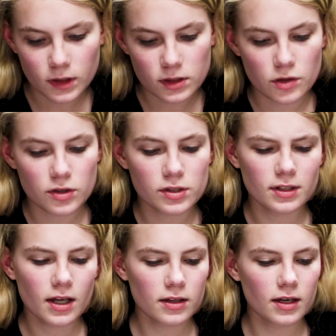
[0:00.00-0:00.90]
So there's
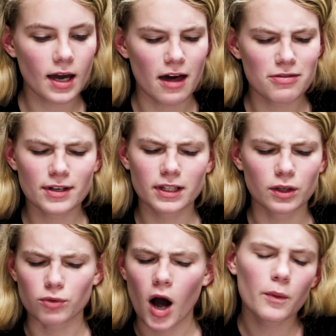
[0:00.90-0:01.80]
nothing
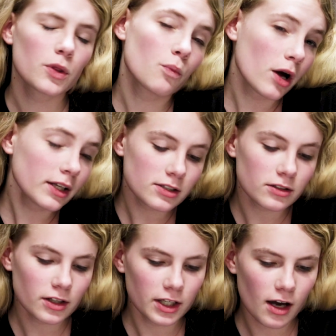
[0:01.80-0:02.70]
ethically wrong with wanting
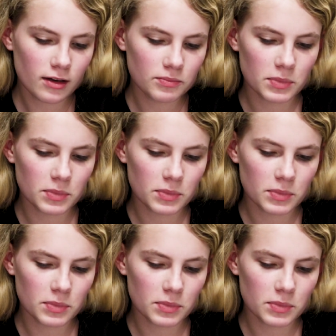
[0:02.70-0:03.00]
to look young,